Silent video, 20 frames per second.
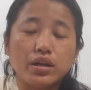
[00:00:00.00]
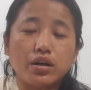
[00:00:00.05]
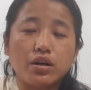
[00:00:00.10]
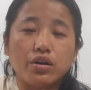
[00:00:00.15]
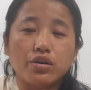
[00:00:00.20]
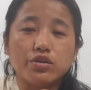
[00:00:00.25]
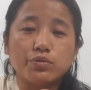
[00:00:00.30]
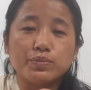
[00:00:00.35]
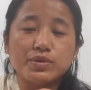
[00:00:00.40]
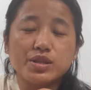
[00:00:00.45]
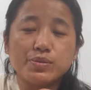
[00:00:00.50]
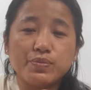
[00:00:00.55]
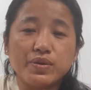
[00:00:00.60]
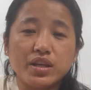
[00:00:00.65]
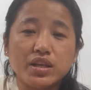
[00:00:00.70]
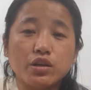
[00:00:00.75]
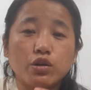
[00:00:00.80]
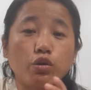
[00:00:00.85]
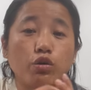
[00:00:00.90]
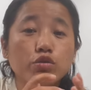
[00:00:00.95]
Honorable
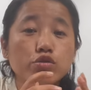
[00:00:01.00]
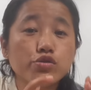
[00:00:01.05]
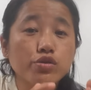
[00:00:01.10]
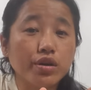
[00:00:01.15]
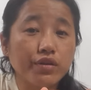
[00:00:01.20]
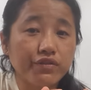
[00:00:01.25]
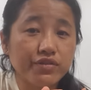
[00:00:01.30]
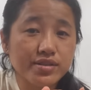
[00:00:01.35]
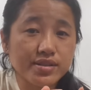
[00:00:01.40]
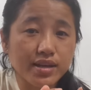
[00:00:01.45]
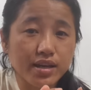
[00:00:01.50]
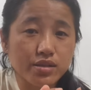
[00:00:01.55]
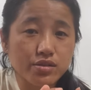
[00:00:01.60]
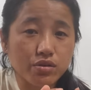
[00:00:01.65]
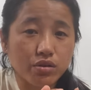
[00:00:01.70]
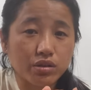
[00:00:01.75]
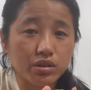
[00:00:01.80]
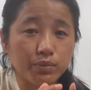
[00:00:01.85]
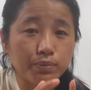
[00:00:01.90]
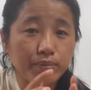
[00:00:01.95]
Speaker also emphasized
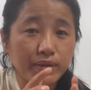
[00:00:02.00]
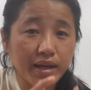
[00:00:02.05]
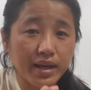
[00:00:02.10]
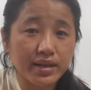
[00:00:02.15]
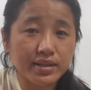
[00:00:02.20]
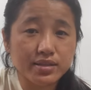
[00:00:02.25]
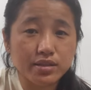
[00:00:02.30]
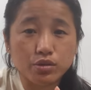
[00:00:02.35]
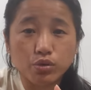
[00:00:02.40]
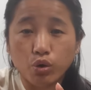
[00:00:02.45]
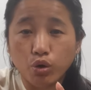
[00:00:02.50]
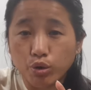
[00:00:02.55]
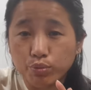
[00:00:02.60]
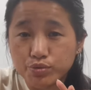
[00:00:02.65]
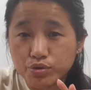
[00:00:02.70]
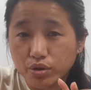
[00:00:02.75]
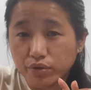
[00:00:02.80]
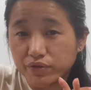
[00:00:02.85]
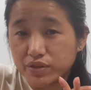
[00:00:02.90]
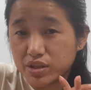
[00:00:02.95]
on the plans and
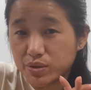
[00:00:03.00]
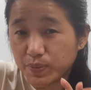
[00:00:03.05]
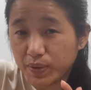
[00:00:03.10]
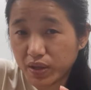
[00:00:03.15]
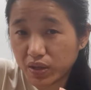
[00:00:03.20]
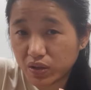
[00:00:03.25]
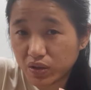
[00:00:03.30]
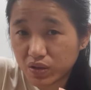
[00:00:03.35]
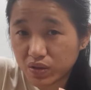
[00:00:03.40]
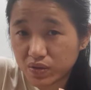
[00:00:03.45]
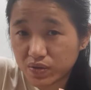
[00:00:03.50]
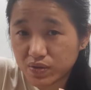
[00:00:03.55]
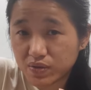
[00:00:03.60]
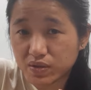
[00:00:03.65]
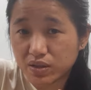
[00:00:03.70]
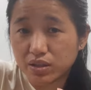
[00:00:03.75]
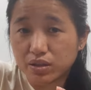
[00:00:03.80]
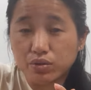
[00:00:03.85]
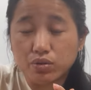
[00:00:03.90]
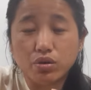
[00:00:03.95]
hopes of the speakers
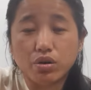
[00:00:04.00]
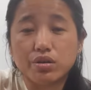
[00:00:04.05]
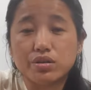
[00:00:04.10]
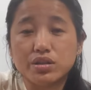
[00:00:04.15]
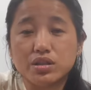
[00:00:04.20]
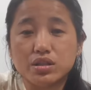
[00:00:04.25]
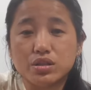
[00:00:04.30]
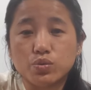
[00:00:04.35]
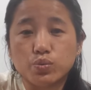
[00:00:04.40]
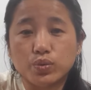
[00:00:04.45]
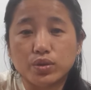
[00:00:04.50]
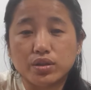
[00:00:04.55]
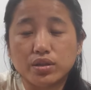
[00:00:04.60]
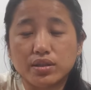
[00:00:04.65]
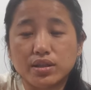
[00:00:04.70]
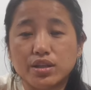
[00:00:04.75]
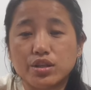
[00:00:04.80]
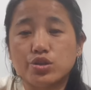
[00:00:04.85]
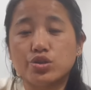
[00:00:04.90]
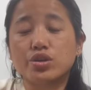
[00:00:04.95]
in accordance with
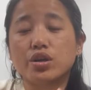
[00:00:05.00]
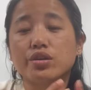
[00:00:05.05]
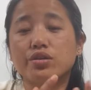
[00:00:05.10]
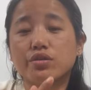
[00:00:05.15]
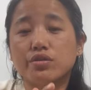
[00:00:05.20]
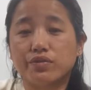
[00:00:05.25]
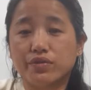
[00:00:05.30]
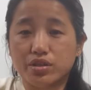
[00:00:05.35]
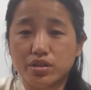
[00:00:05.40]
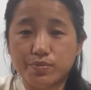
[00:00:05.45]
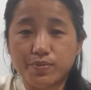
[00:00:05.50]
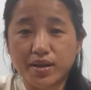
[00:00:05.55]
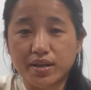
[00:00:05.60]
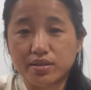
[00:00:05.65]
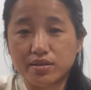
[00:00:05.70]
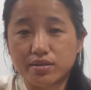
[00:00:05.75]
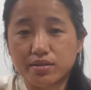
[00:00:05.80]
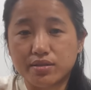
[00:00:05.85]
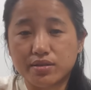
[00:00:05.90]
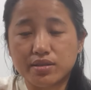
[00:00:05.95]
the Charter of the
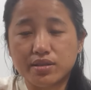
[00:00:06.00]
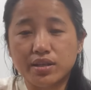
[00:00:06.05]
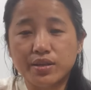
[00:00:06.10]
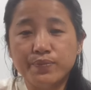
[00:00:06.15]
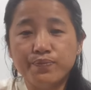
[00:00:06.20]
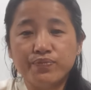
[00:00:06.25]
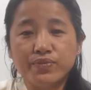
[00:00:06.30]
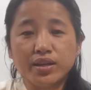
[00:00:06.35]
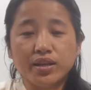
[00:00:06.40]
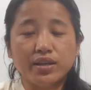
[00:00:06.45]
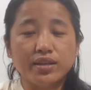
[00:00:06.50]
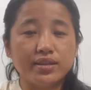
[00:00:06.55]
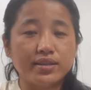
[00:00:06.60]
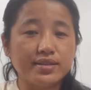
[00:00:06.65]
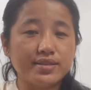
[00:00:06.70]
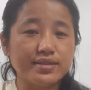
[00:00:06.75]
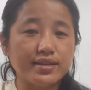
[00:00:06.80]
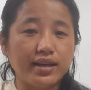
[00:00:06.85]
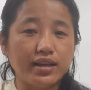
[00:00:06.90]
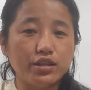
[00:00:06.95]
Tibetans in
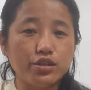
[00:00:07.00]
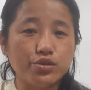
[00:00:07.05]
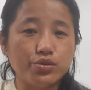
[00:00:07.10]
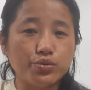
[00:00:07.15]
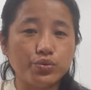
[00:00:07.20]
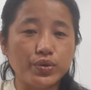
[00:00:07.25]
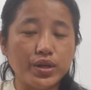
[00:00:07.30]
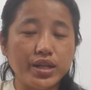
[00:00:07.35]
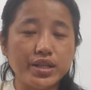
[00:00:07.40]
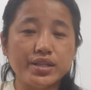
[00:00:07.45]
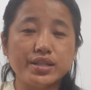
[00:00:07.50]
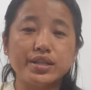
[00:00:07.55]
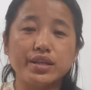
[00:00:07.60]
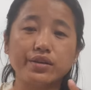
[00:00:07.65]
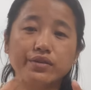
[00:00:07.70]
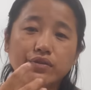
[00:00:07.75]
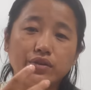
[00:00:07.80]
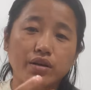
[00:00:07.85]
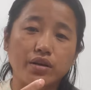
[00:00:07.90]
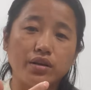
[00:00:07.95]
Exile to
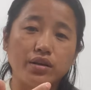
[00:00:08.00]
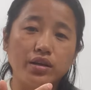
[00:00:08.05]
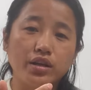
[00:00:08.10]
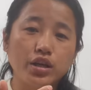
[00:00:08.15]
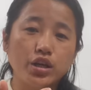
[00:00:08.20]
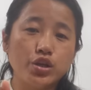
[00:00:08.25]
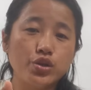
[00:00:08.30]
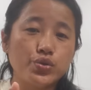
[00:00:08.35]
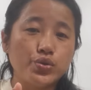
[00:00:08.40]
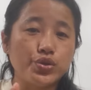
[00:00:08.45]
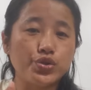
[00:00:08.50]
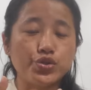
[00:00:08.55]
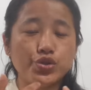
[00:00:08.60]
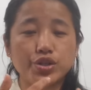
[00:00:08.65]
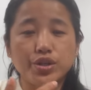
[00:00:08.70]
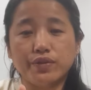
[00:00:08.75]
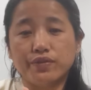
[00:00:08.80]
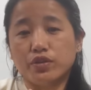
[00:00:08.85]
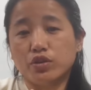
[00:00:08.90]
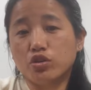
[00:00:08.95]
endeavor to
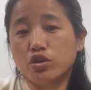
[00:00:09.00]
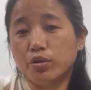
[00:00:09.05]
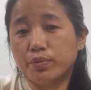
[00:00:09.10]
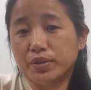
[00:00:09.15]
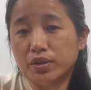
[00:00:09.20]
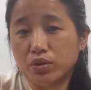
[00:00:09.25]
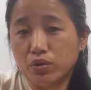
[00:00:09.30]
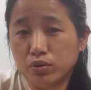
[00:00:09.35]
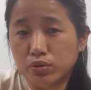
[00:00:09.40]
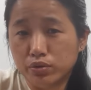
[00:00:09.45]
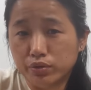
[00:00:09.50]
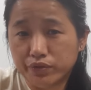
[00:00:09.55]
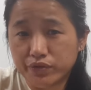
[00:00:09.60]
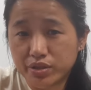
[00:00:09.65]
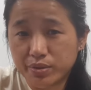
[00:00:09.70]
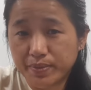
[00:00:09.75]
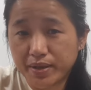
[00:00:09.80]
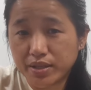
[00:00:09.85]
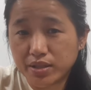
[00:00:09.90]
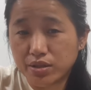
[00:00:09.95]
achieve the common goal of
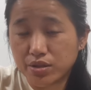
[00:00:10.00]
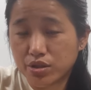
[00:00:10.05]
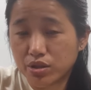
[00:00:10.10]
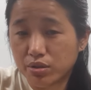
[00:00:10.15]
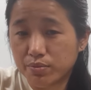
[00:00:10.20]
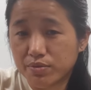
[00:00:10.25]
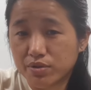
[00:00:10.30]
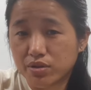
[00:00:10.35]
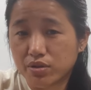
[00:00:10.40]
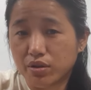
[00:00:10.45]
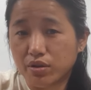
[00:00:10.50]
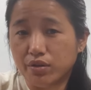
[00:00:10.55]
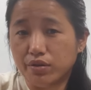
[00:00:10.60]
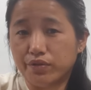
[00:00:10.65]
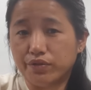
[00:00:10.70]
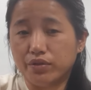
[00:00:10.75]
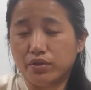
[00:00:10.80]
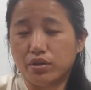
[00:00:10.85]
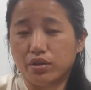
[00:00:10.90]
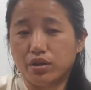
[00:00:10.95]
Tibet in terms
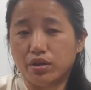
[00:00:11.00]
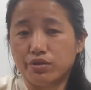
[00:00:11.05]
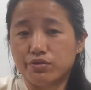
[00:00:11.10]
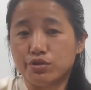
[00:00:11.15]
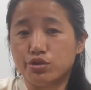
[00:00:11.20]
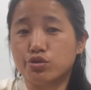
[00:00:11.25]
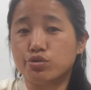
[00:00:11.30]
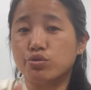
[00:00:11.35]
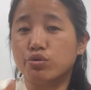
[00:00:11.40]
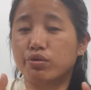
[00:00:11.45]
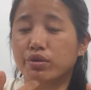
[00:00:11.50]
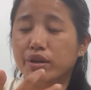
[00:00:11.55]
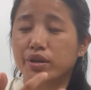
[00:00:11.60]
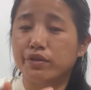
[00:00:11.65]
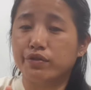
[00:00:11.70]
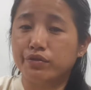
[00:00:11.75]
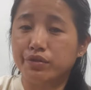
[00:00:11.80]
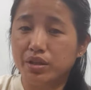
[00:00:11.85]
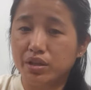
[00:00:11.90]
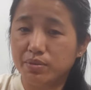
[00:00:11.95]
of restoring
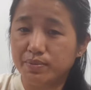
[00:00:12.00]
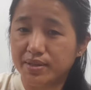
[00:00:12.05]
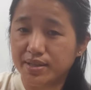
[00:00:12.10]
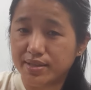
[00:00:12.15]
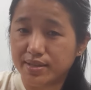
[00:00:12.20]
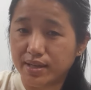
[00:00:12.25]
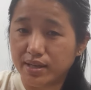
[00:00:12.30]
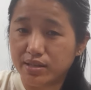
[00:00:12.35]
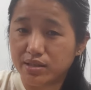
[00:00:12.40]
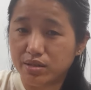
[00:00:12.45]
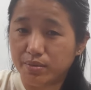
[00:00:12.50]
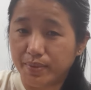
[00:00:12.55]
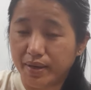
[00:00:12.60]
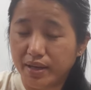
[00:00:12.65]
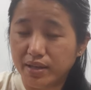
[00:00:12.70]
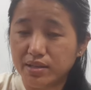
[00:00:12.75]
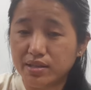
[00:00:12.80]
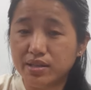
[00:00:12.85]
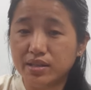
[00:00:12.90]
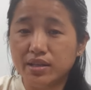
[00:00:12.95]
freedom inside
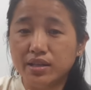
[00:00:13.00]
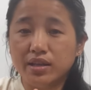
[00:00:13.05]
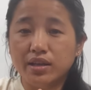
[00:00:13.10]
Tibet.